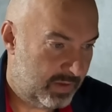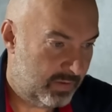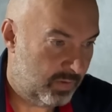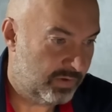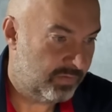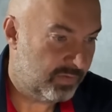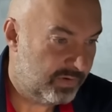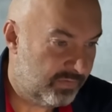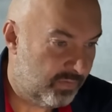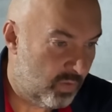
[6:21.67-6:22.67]

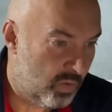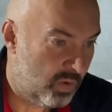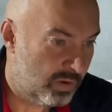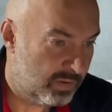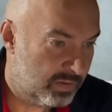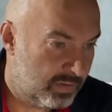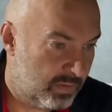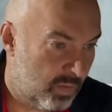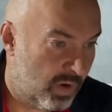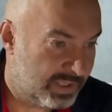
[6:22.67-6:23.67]
134,
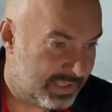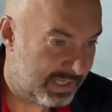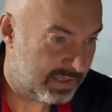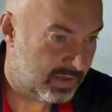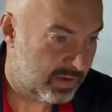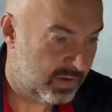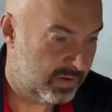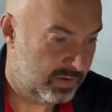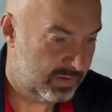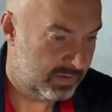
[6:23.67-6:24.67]
YSAC car.
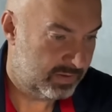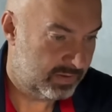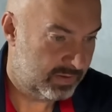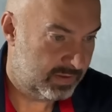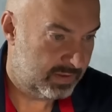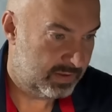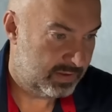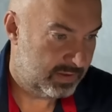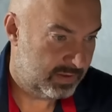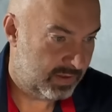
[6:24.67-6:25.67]

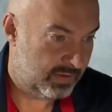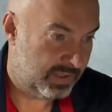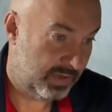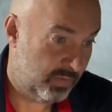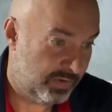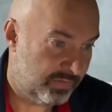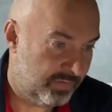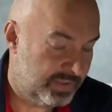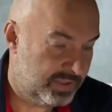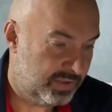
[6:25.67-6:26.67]
Okay,
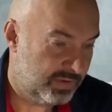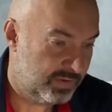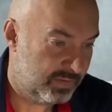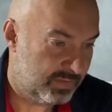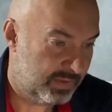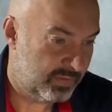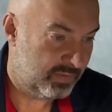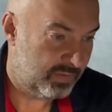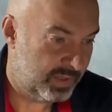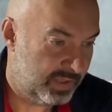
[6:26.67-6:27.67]
132, or maybe
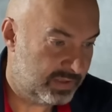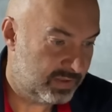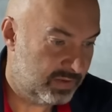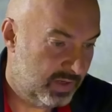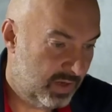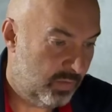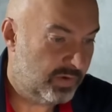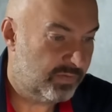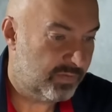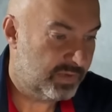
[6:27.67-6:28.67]
we'll be there soon.
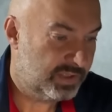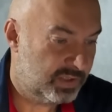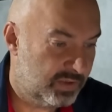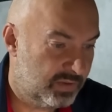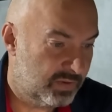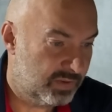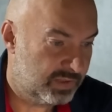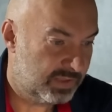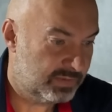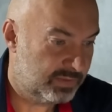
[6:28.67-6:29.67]
132
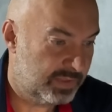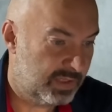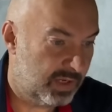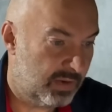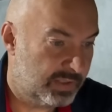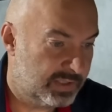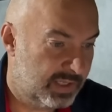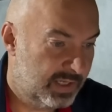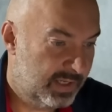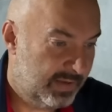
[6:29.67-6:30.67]
seems to be the lowest.
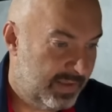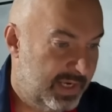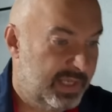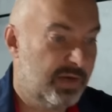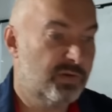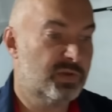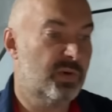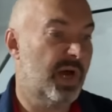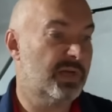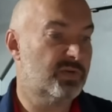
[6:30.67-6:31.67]
Then it goes to
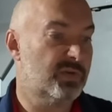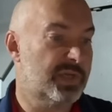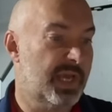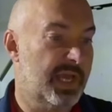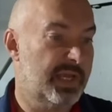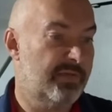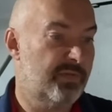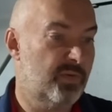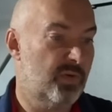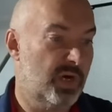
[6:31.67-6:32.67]
100k
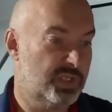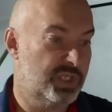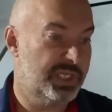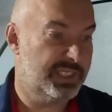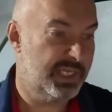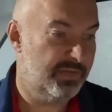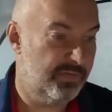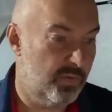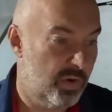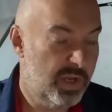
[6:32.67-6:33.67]
for a
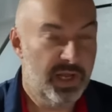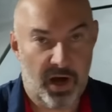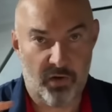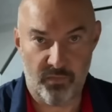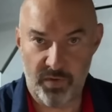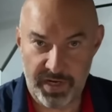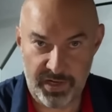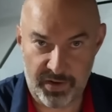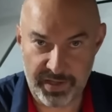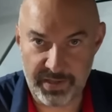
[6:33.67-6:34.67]
GT4. I really
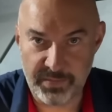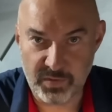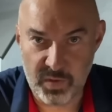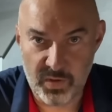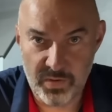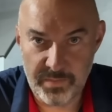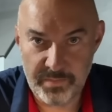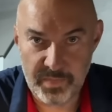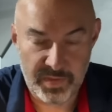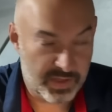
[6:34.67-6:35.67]
like them as well.
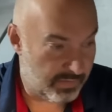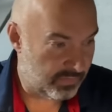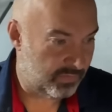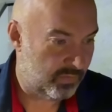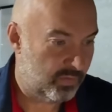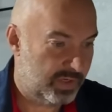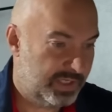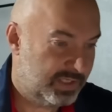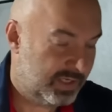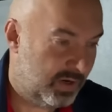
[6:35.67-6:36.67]
Another
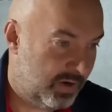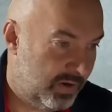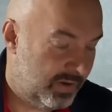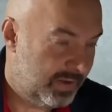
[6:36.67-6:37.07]
4-litre car.